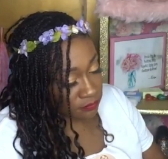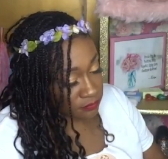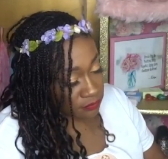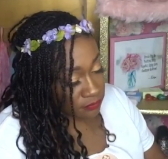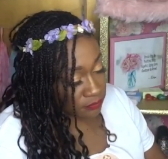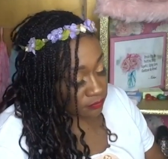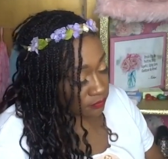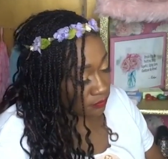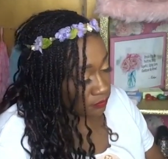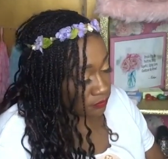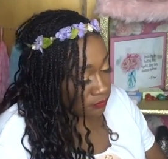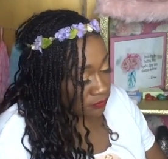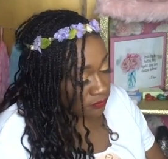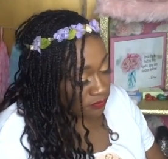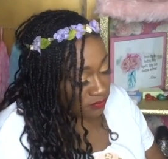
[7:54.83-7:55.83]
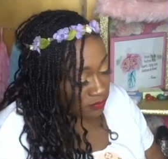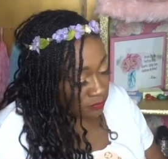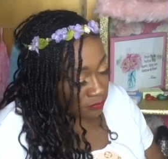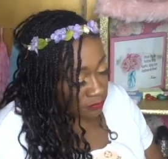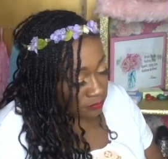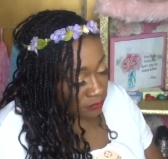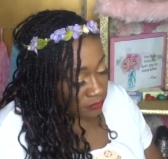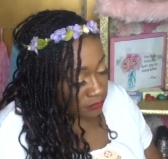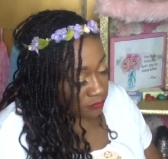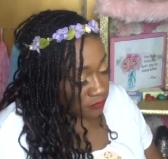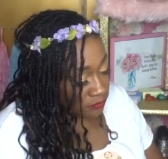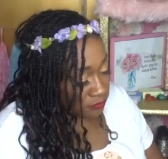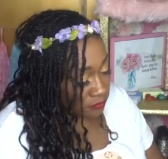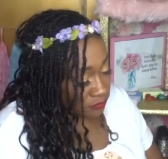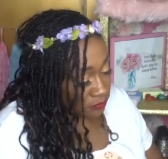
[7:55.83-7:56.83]

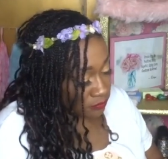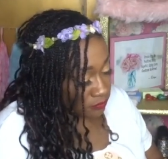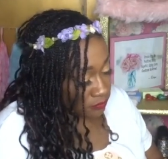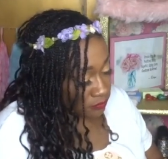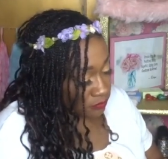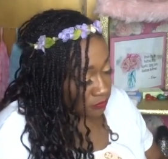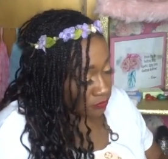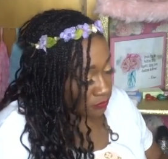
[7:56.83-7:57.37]
(silence)